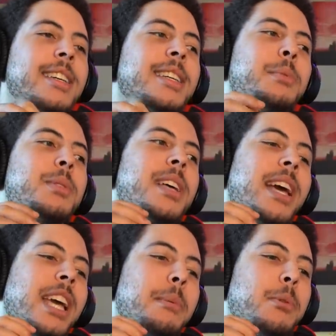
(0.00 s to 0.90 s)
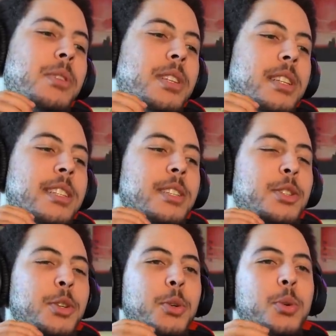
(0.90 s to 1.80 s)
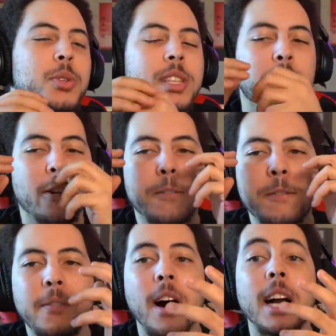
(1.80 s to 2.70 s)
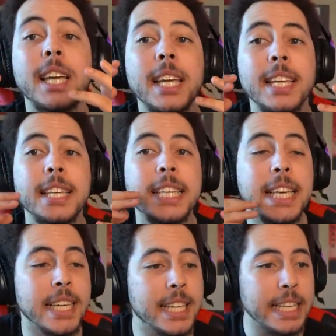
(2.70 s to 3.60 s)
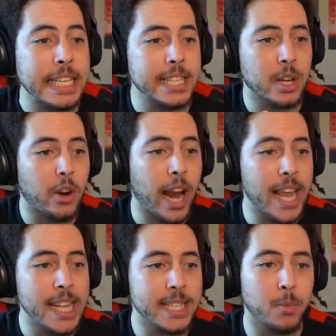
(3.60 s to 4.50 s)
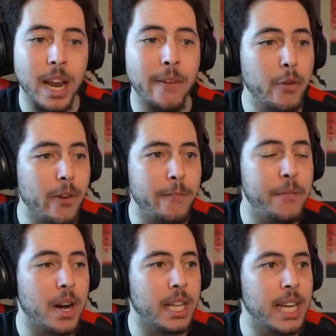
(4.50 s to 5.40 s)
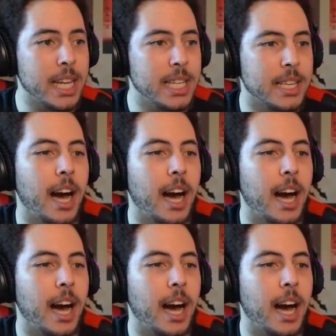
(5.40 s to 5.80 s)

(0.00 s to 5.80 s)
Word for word: He was able to deduce their fucking keys, their hands, whatever the fuck it is.